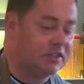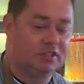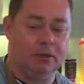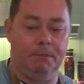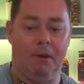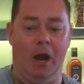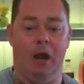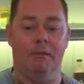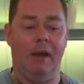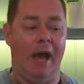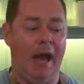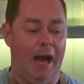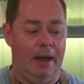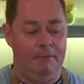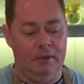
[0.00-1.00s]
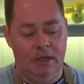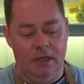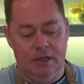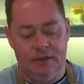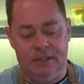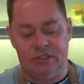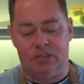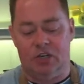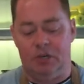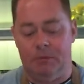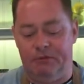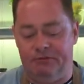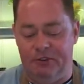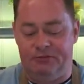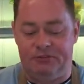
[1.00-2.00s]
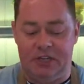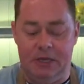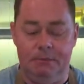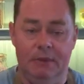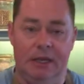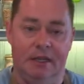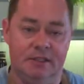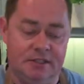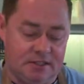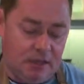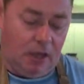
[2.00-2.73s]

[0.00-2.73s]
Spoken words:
is some Parma ham. This took about 15 minutes